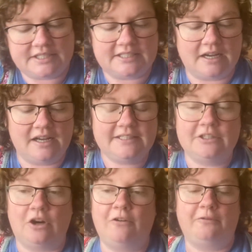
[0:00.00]

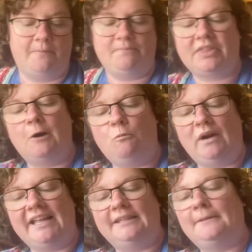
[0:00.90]
started off
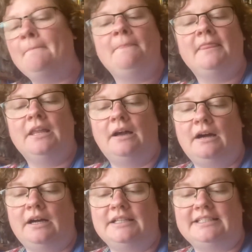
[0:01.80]
with
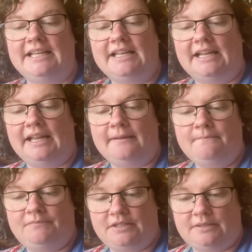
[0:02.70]
DNA,
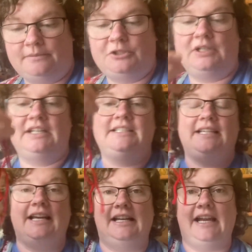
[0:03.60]
double-stranded
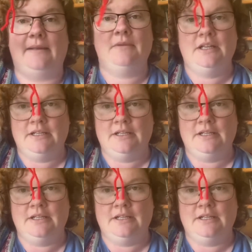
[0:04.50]
DNA,